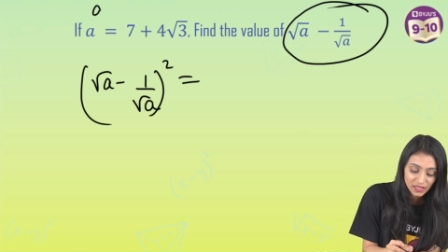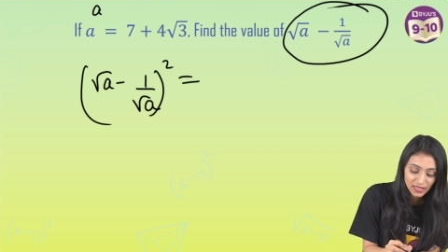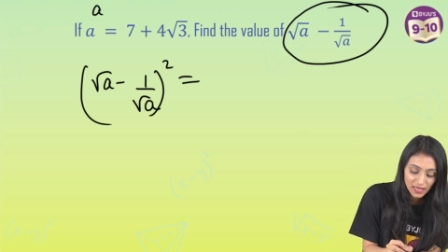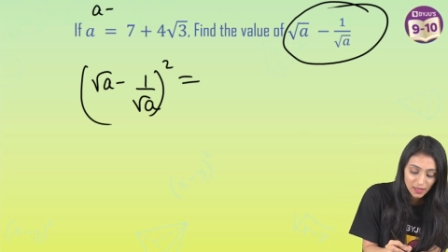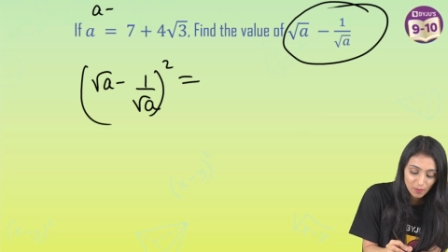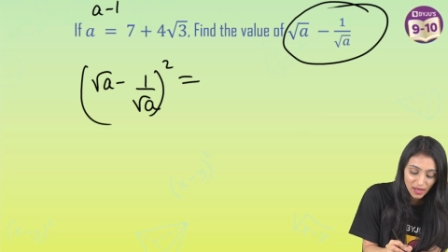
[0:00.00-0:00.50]

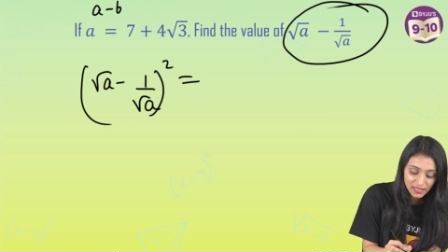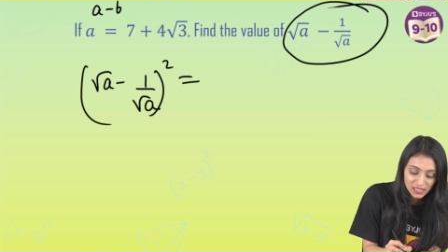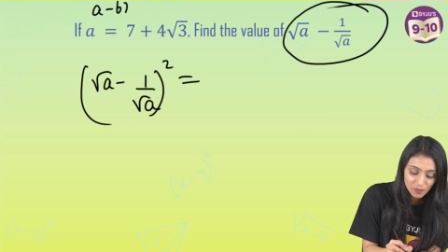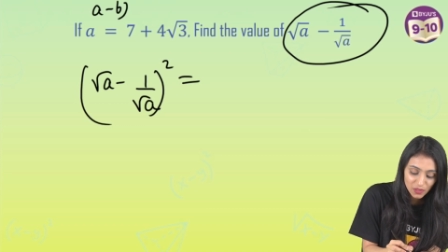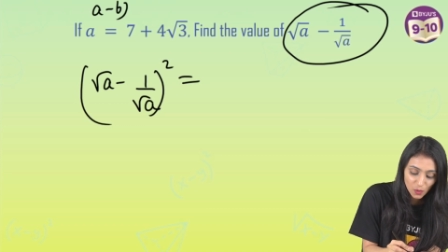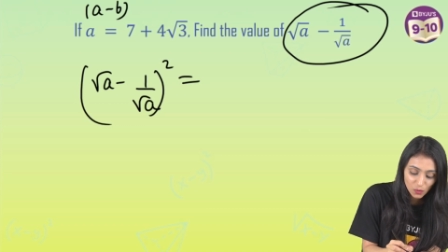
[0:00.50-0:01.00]
A minus
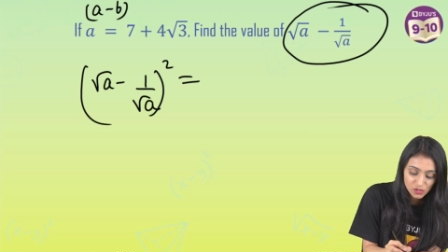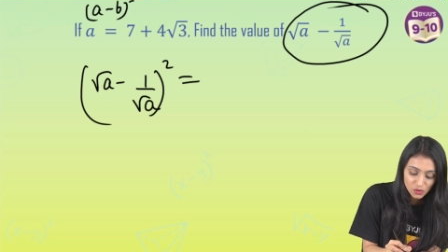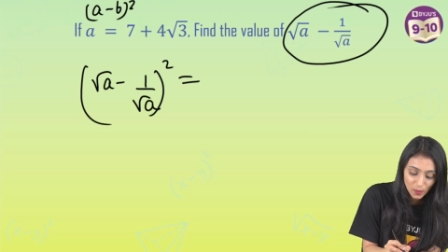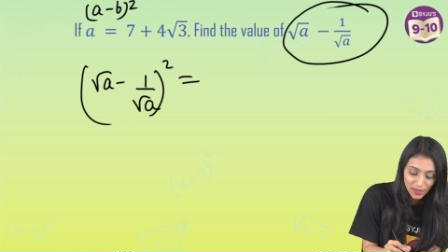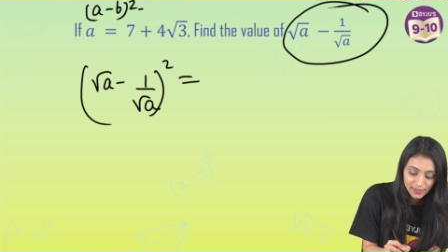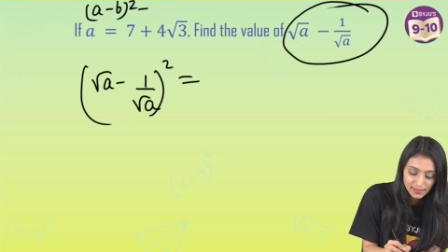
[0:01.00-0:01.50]
b whole
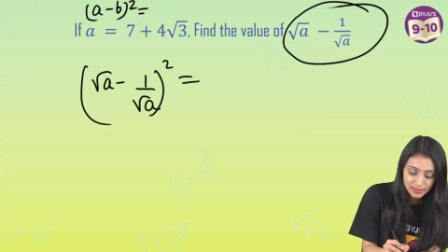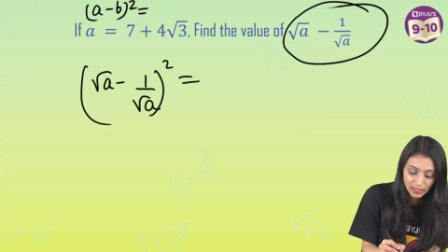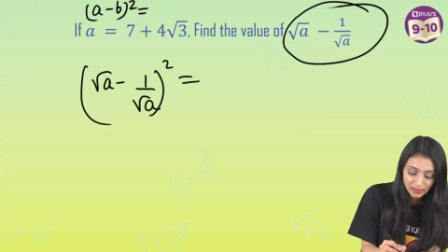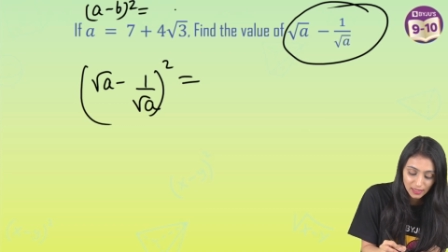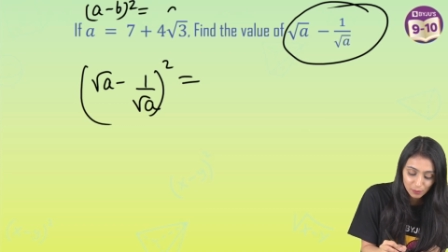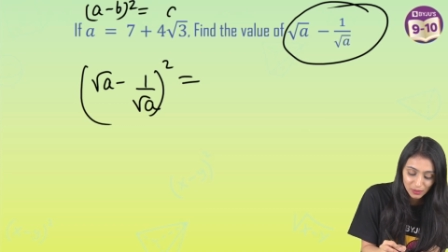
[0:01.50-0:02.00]
square, it's
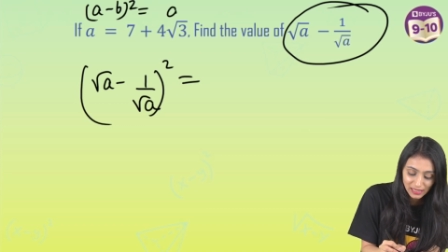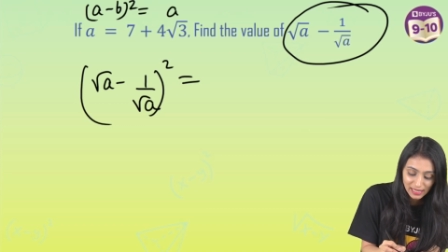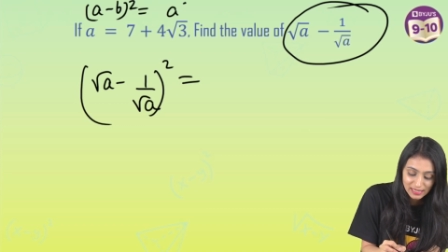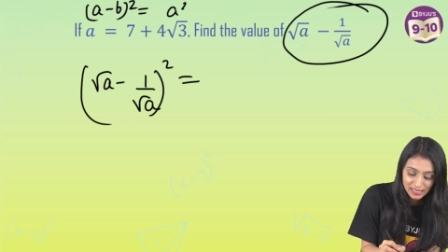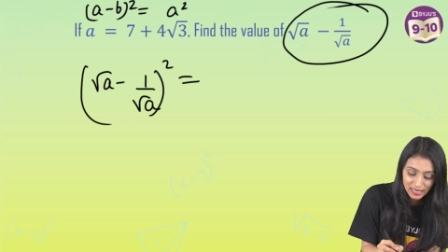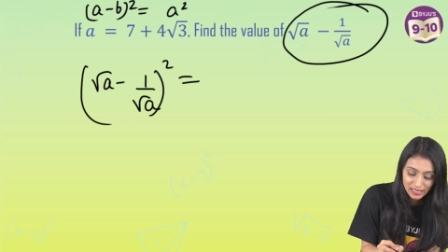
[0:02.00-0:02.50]
nothing but
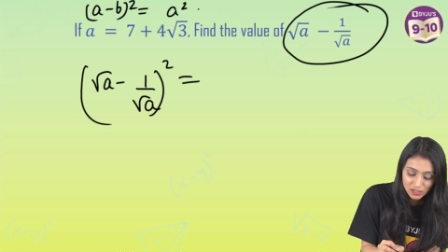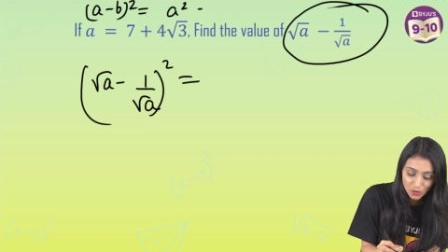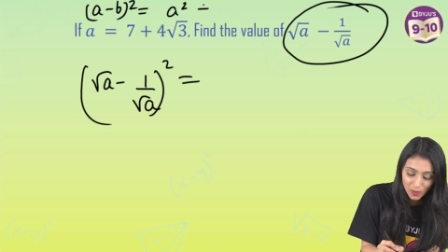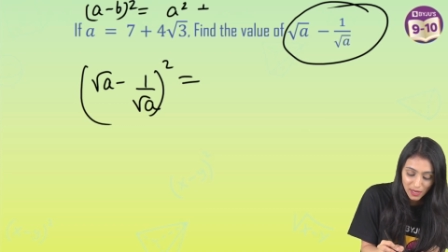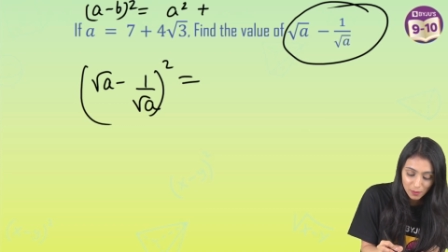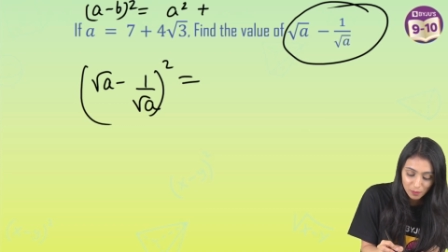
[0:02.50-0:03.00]
that's a
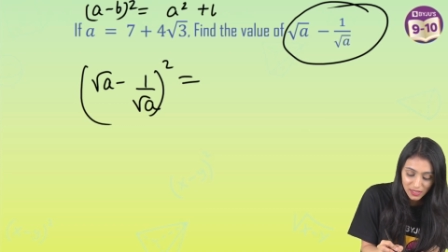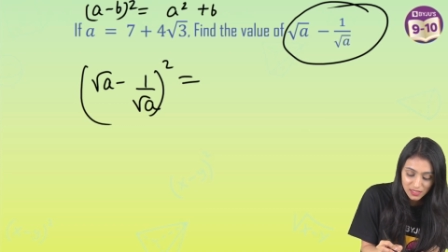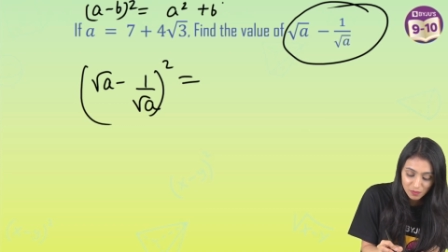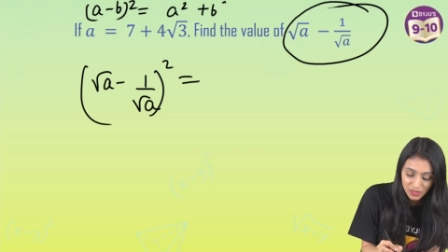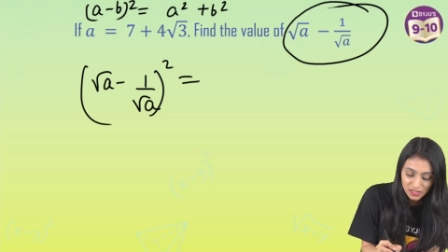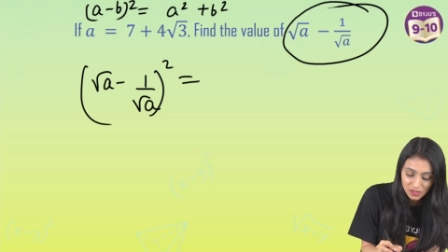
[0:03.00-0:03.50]
square plus
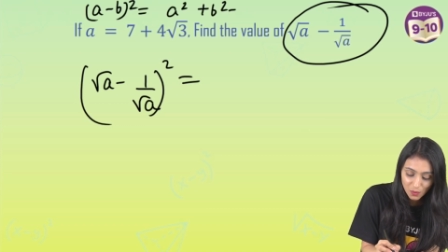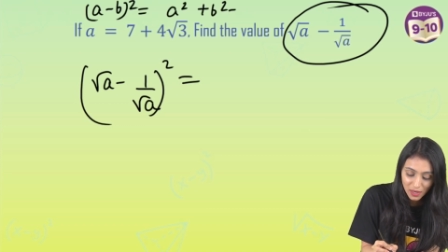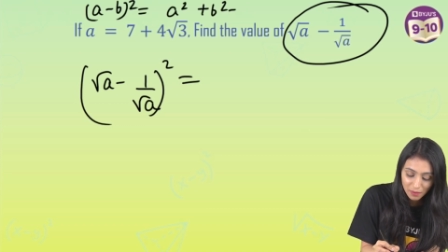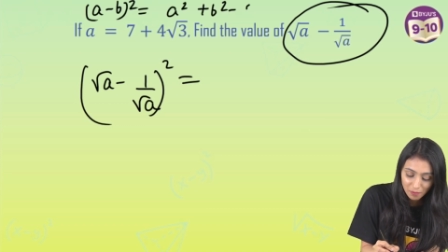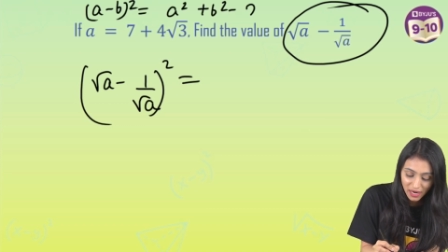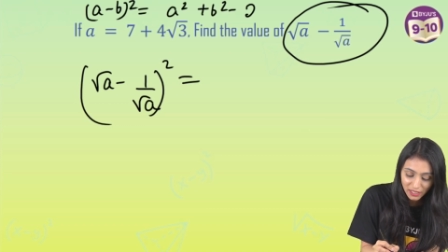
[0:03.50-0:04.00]
b
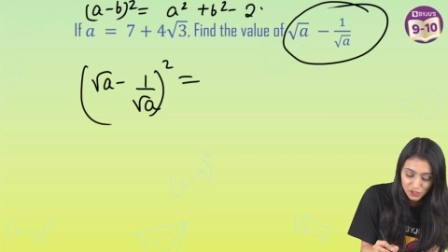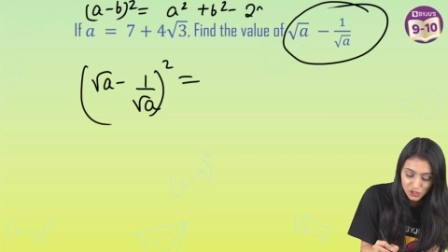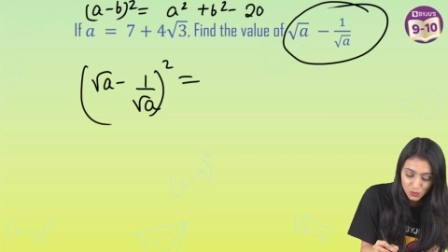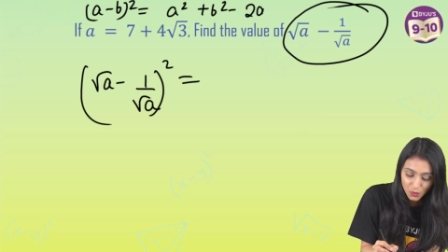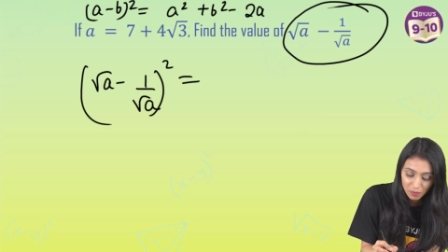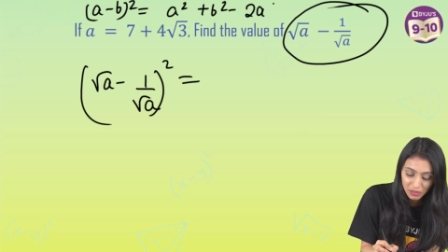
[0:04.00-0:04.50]
square minus
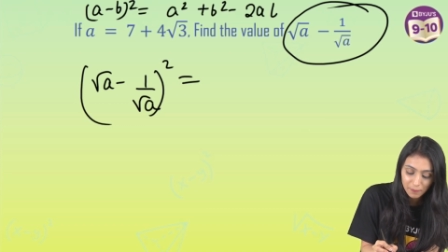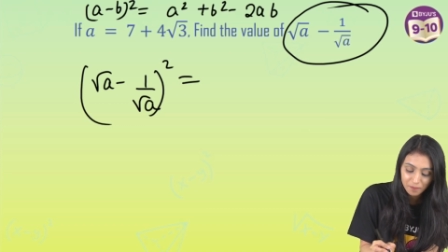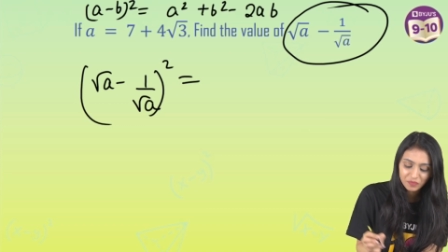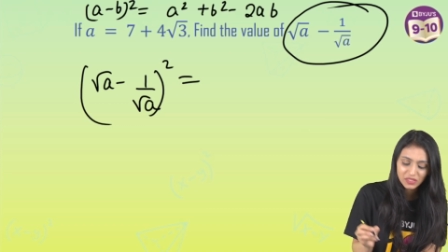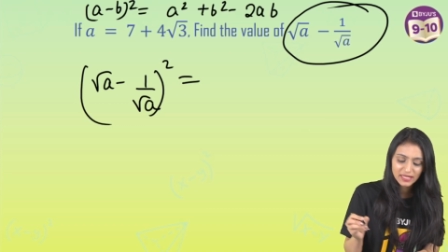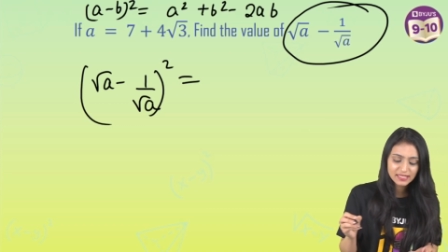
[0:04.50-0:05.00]
two a b.
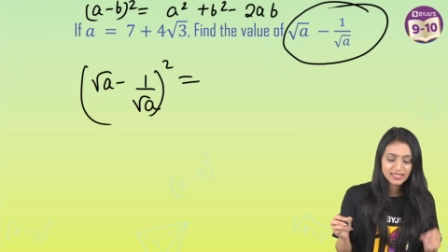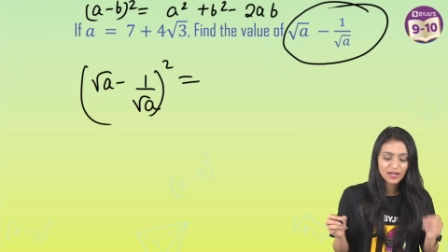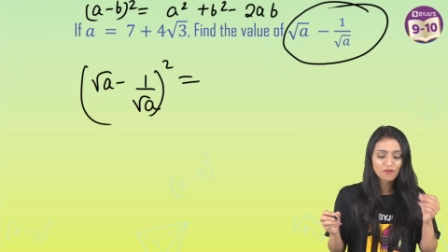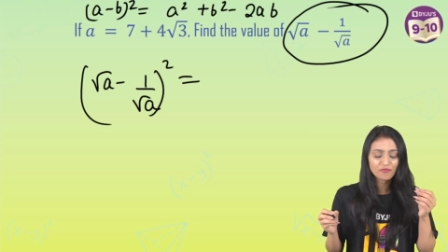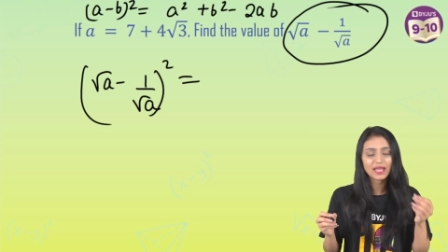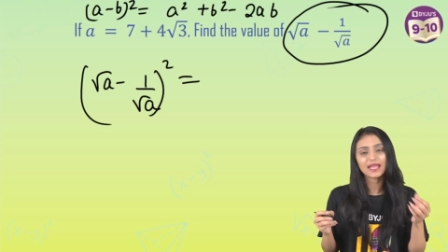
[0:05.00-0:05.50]
Instead
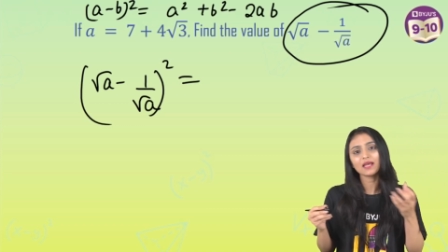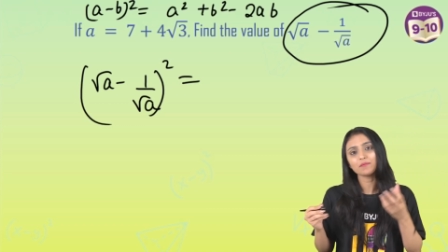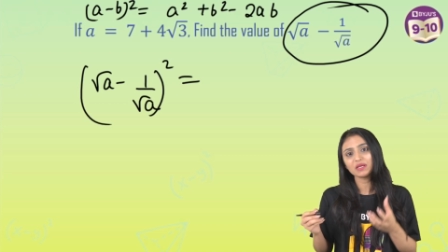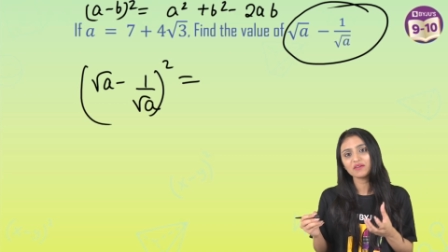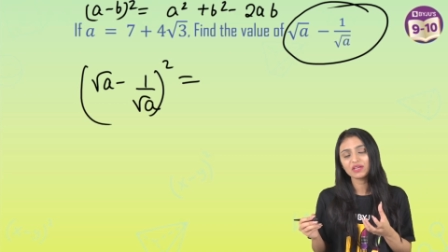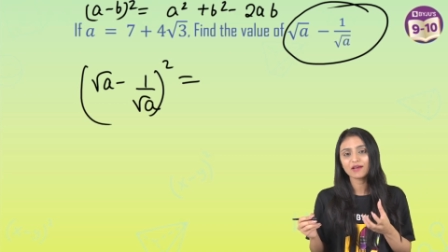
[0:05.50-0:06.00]
of a and
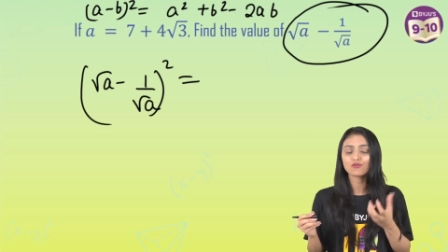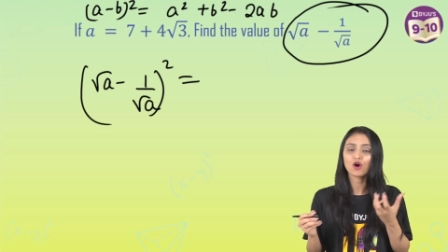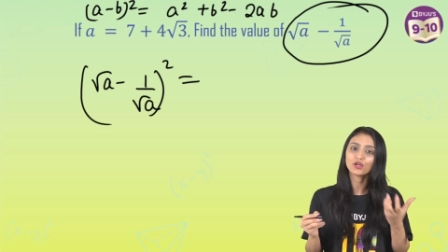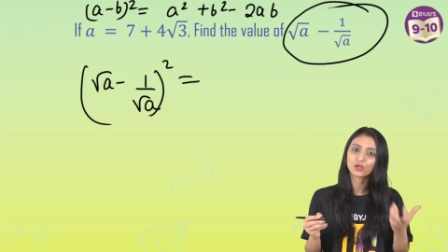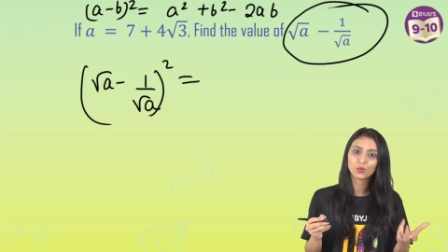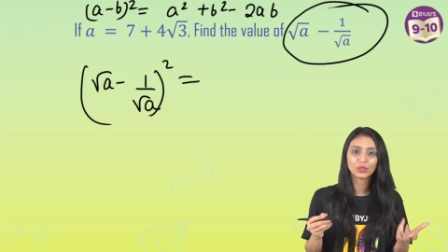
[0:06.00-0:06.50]
b, we have
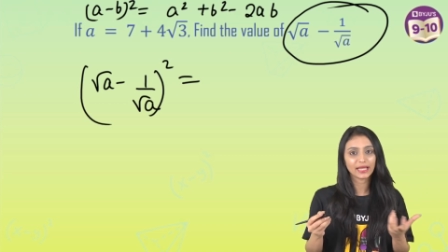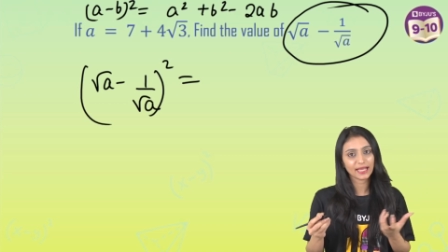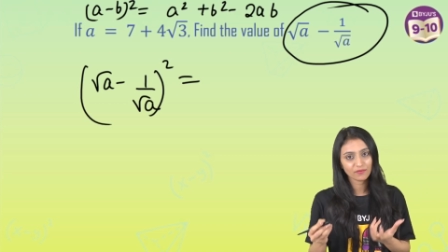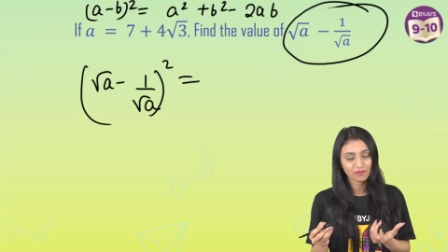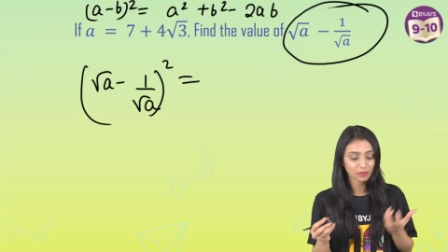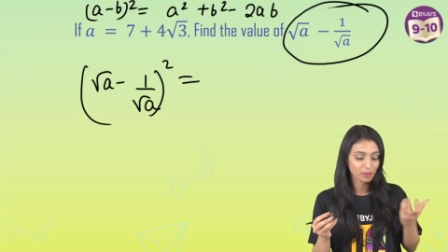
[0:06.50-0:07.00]
got root a
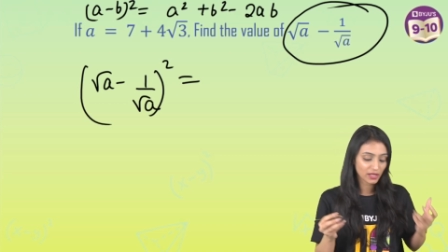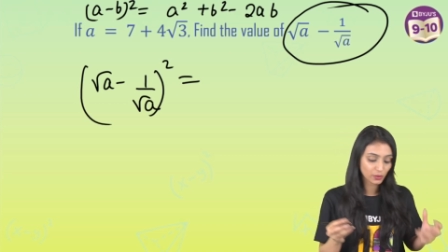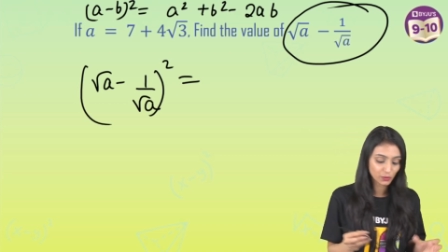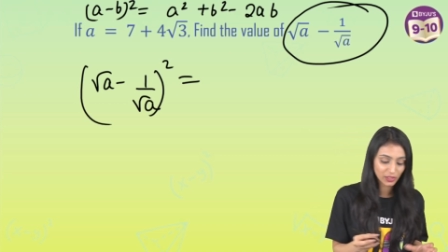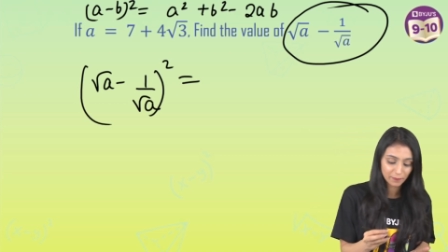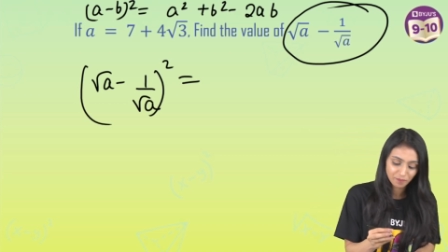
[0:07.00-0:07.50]
and one by
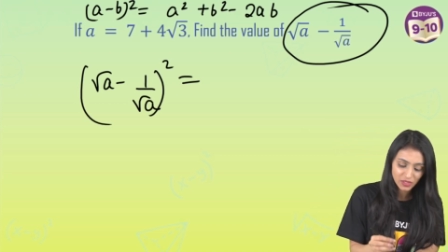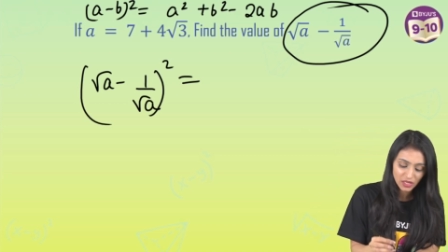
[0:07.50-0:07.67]
root a.